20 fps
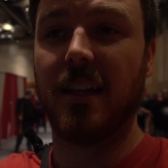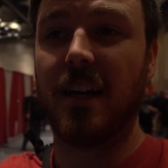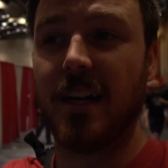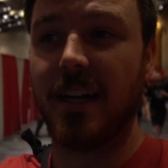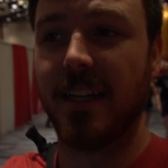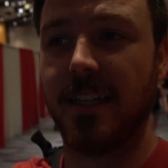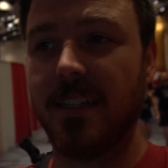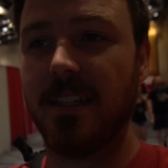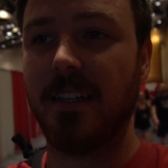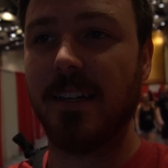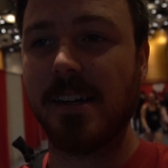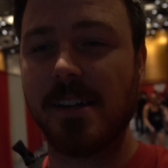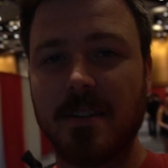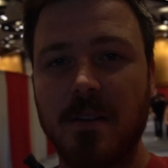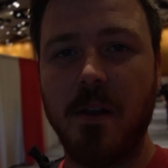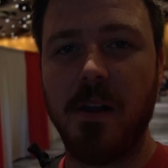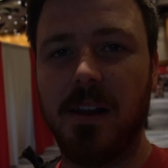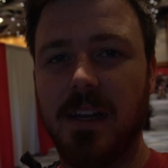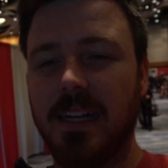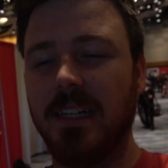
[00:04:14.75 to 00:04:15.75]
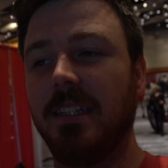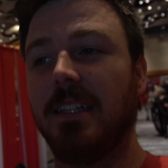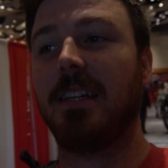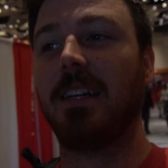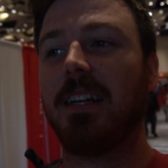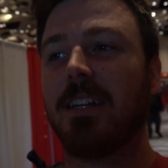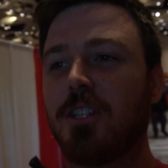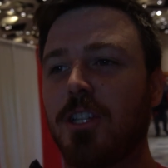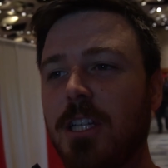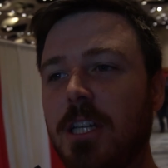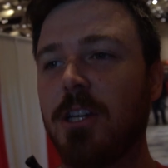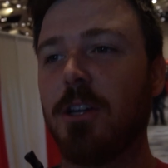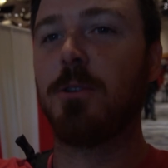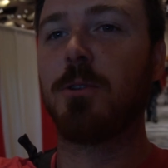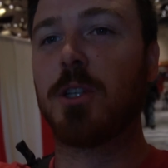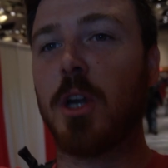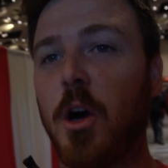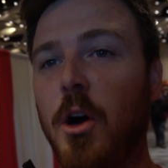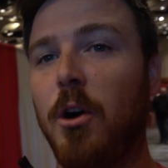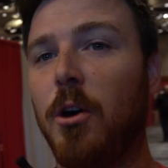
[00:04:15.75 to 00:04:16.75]
line, and then it actually
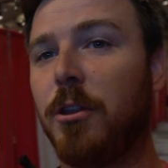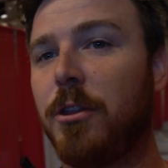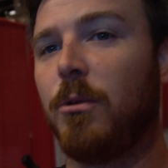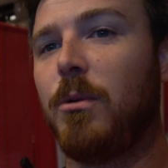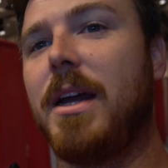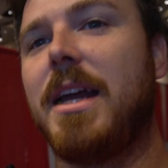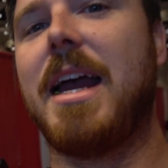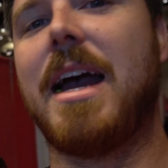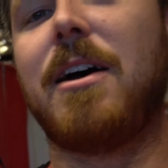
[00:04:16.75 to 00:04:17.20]
goes all the way